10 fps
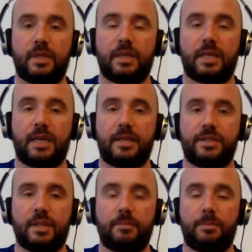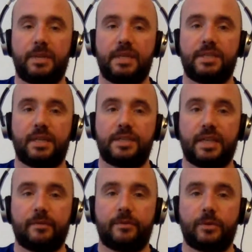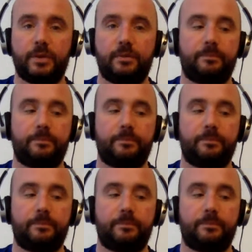Okay, so let me piece that together for you.